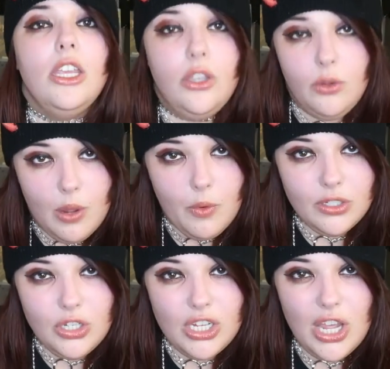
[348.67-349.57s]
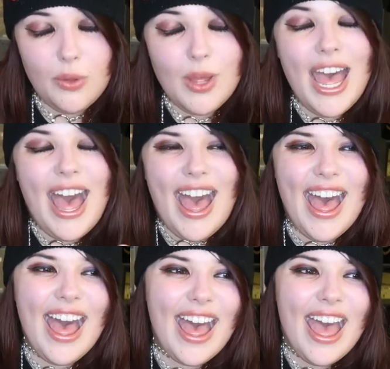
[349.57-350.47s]
You know what to do.
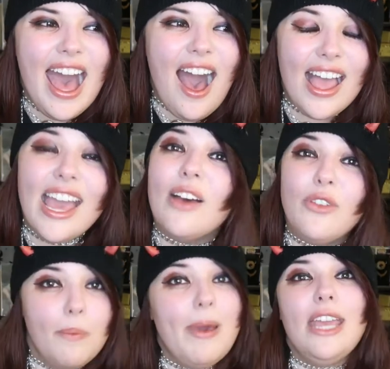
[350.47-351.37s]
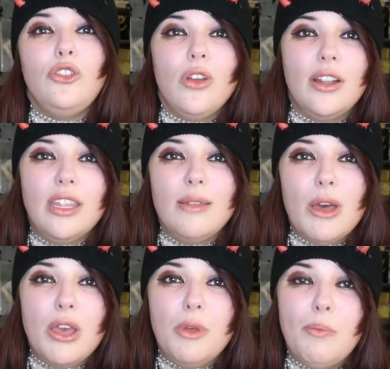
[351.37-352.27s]
I have got Patreon at the
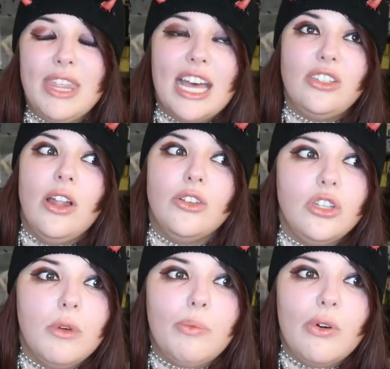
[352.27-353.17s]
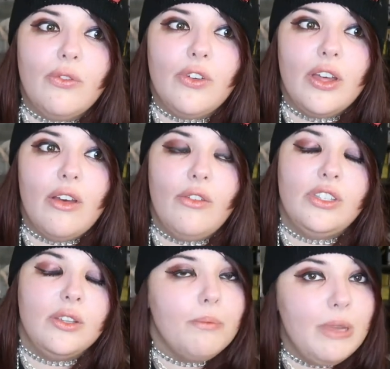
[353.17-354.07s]
moment, but that's not doable for
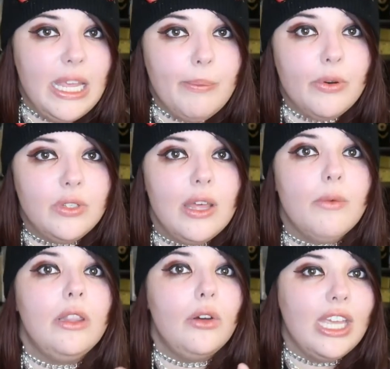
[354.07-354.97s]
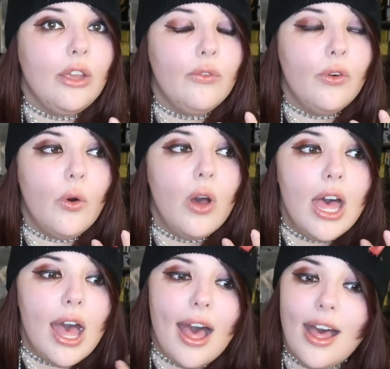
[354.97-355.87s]
some people, so they were looking for
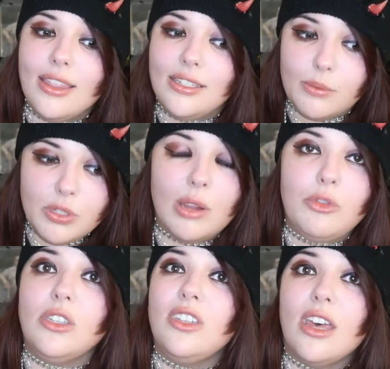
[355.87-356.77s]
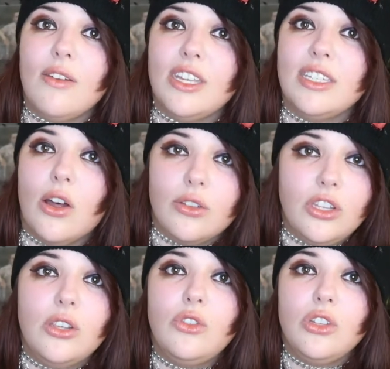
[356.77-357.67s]
the subscription service on
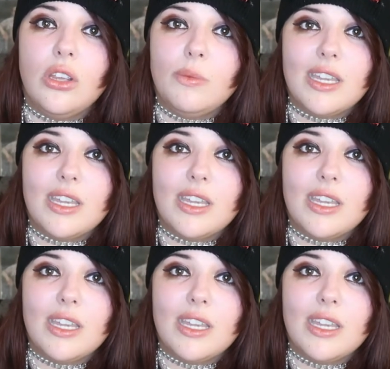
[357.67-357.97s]
YouTube.